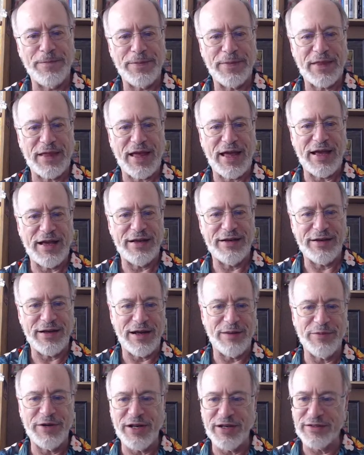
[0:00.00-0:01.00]
And I'm
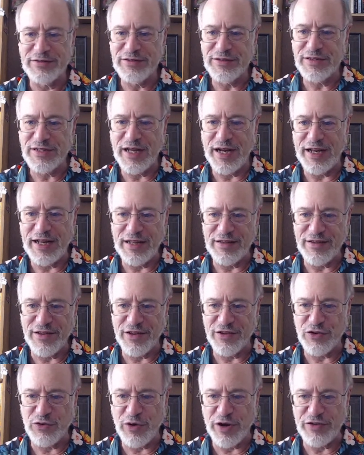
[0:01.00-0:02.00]
going to kind of get to this
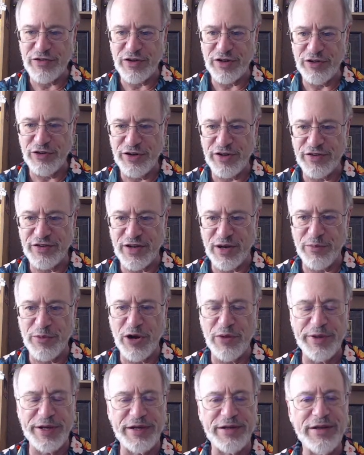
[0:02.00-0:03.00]
question, Lucas, in a
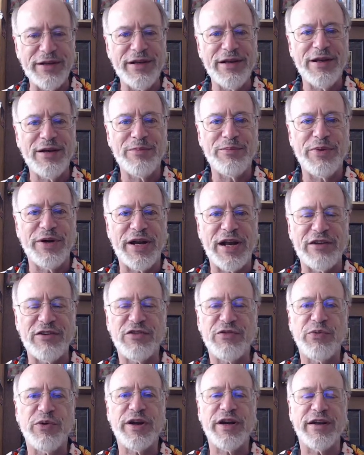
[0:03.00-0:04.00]
moment, but I just
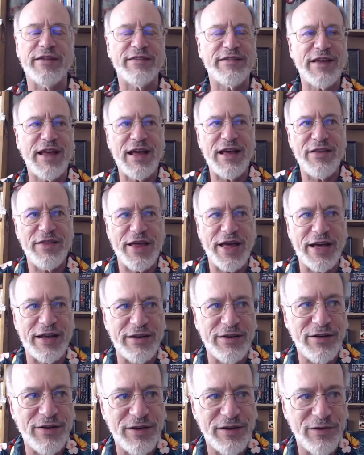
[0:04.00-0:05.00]
wanted to say that
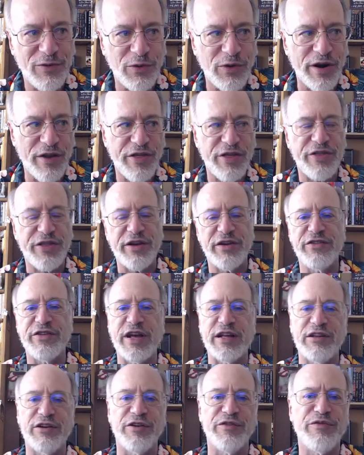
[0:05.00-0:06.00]
one of the things I
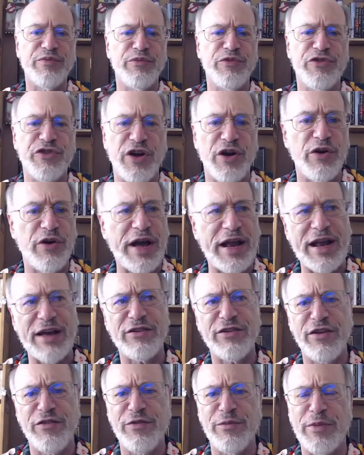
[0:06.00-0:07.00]
learned from Joe, and
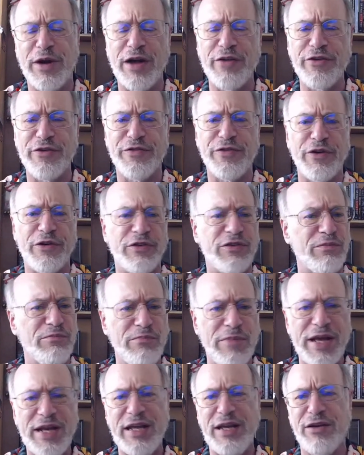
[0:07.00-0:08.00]
actually from other folks
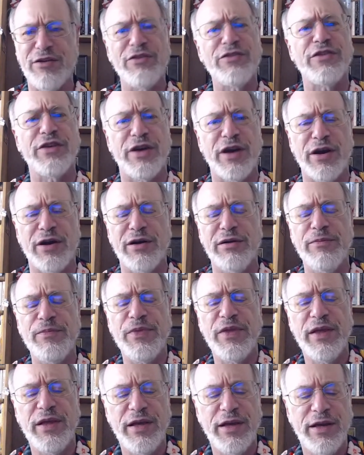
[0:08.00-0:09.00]
many years ago,
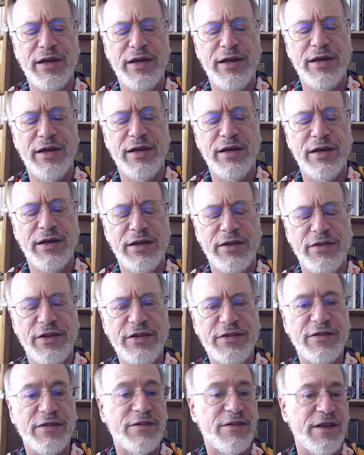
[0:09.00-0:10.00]
this
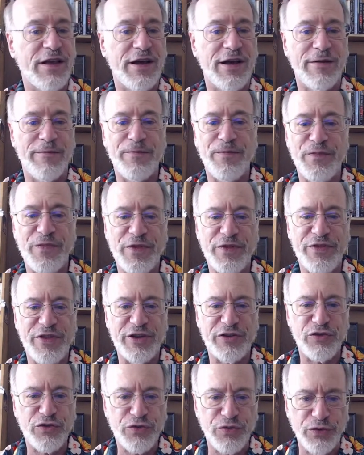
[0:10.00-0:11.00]
is the
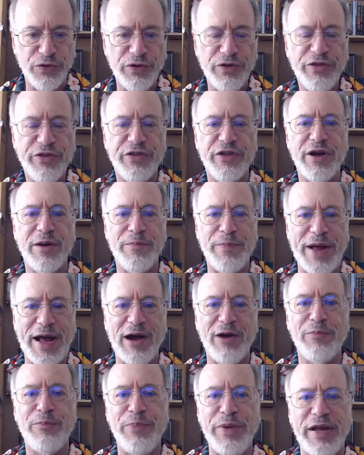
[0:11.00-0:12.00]
truth
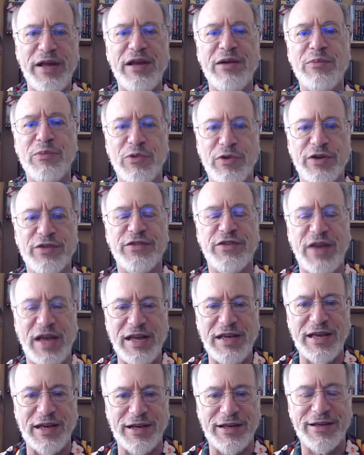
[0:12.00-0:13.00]
about being more
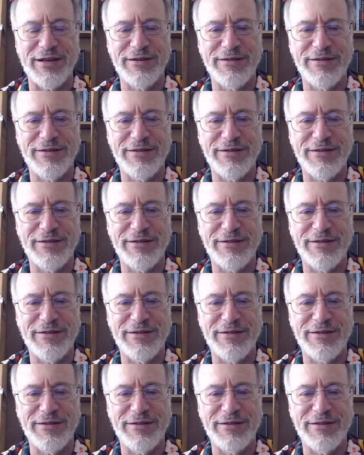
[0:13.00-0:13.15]
psychic,